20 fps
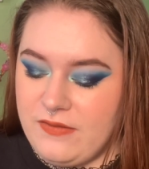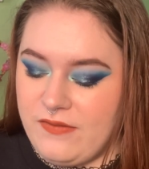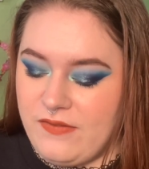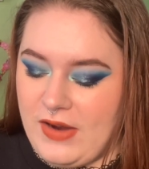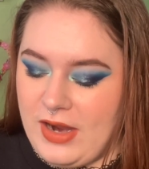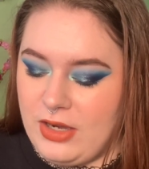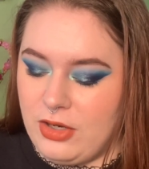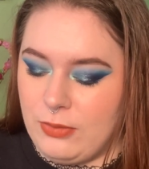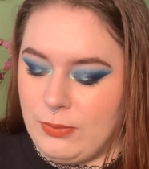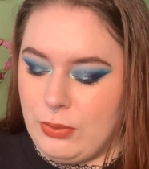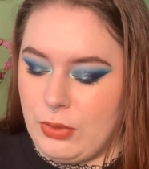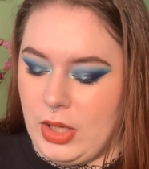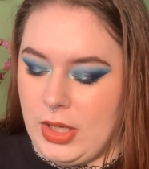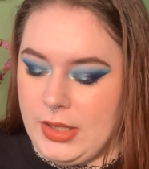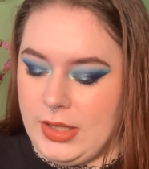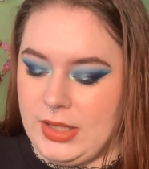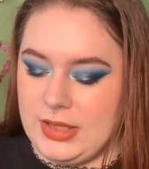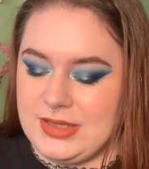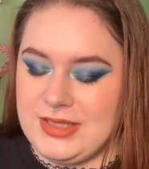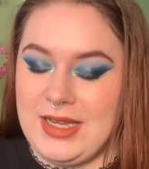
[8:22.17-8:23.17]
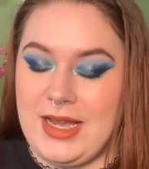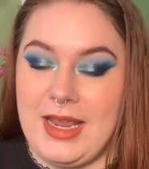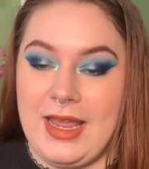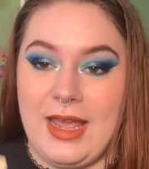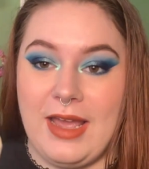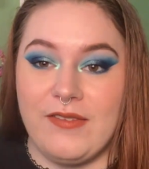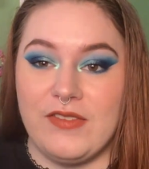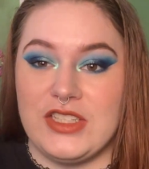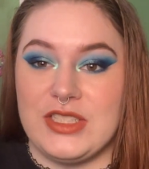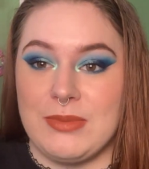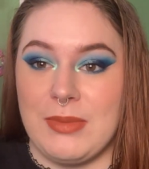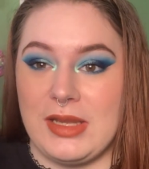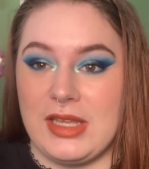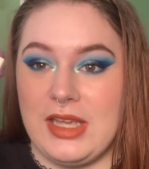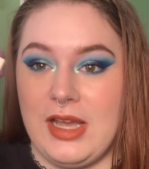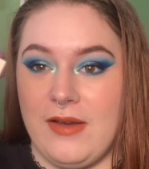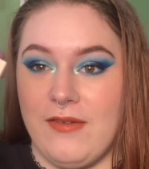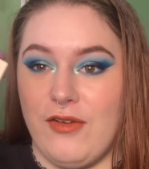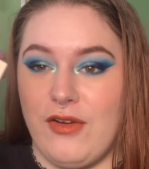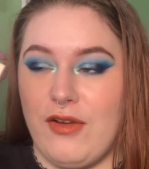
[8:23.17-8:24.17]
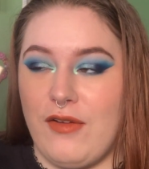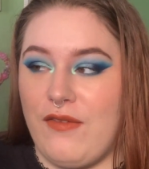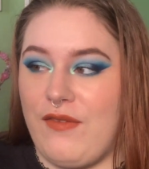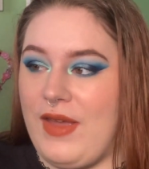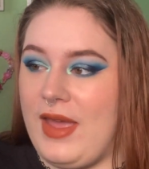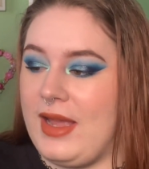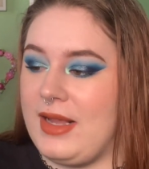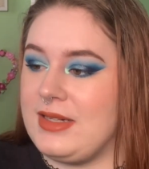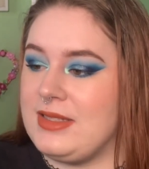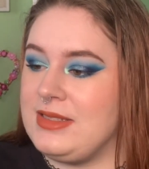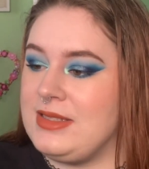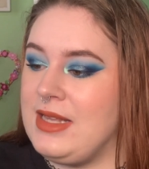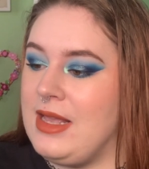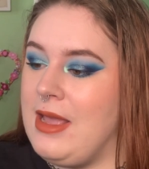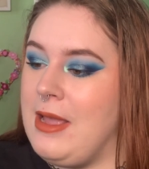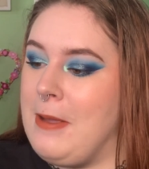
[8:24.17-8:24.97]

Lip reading: final product I have is my Cover FX